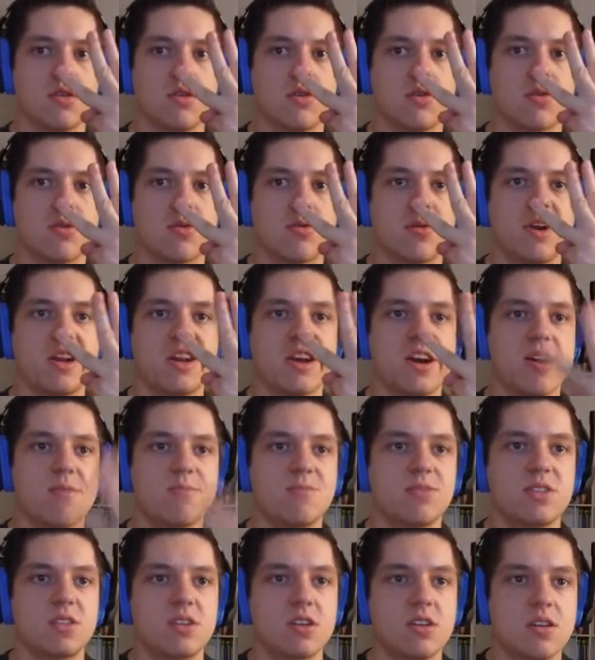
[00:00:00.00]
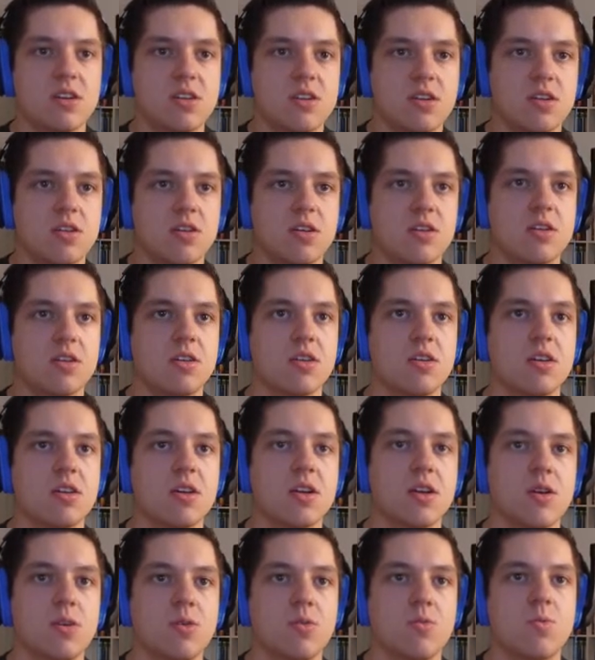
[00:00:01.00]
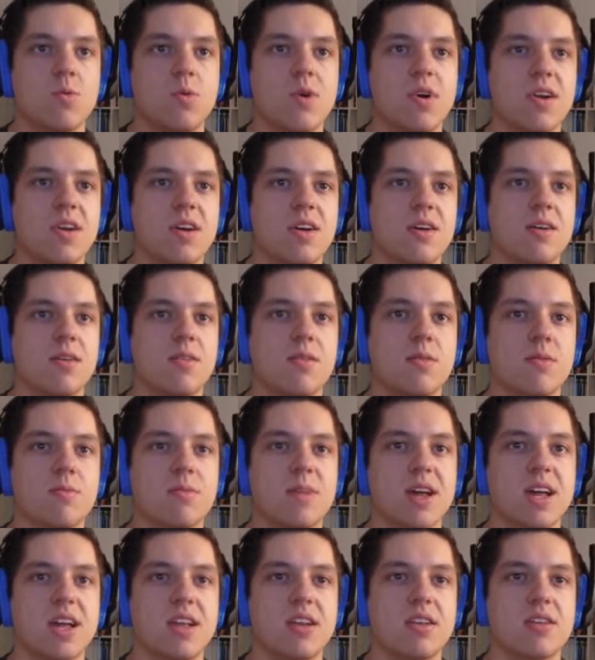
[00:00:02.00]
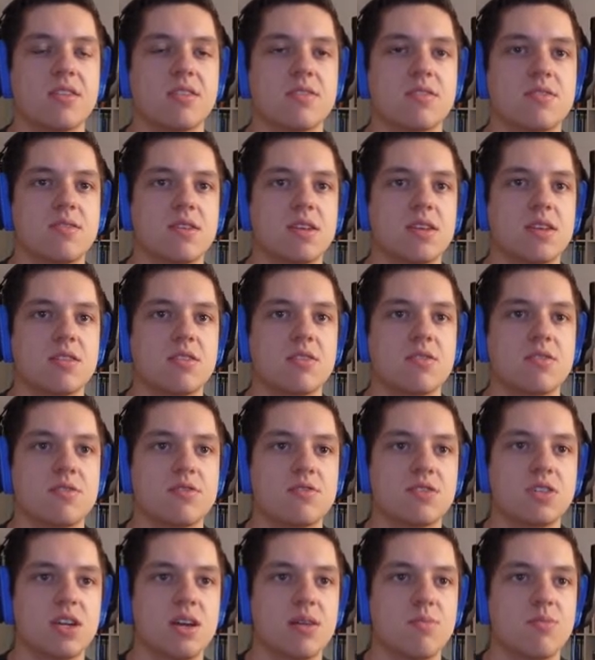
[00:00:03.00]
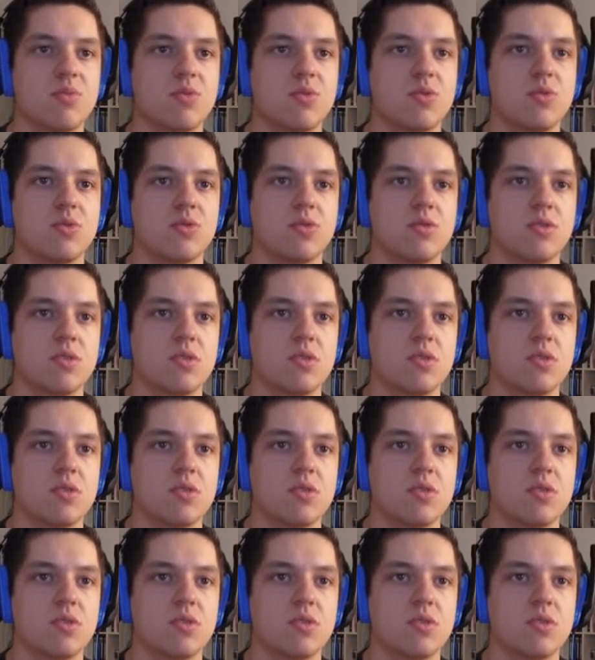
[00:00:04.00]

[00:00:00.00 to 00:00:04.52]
Three times. What are the main ingredients of shampoo?